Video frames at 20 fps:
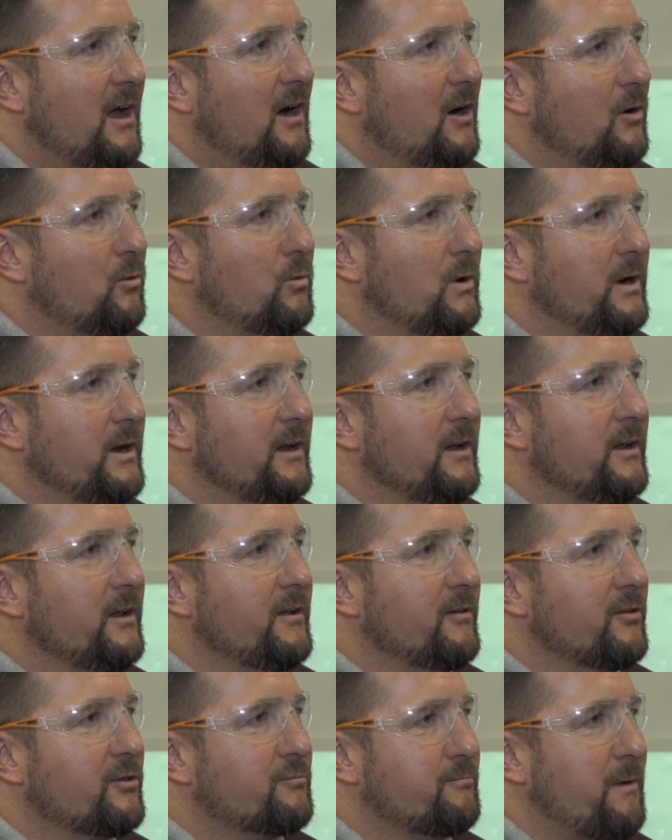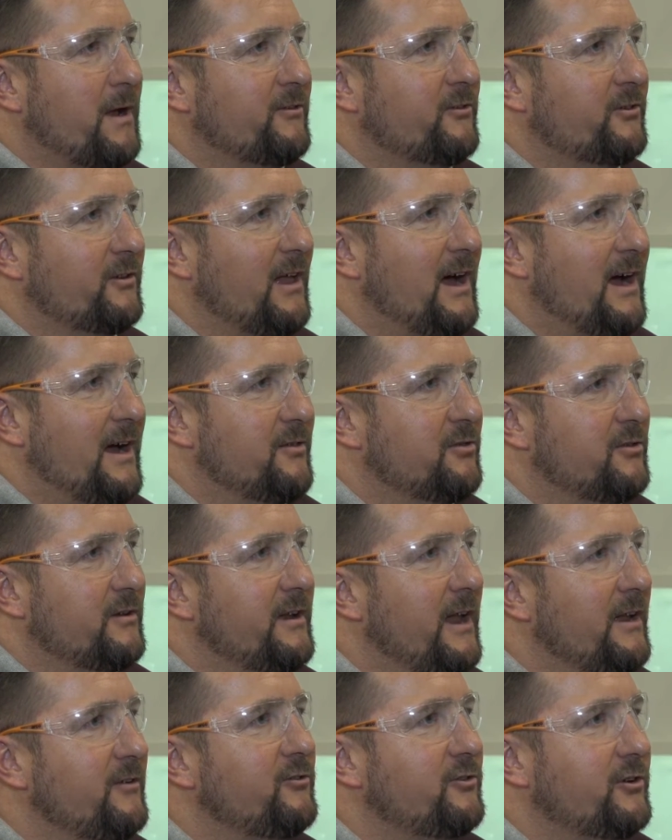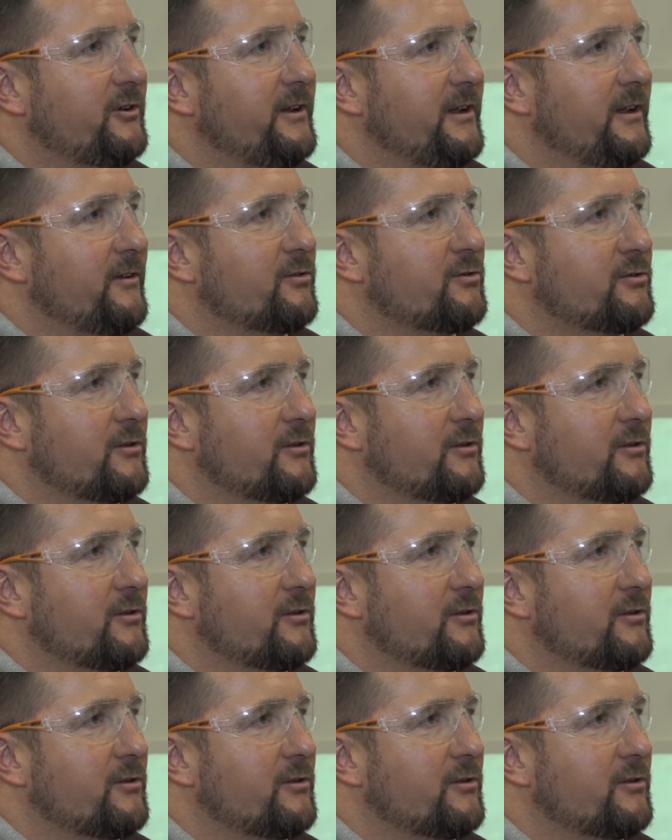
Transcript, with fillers: and we specialise in engineered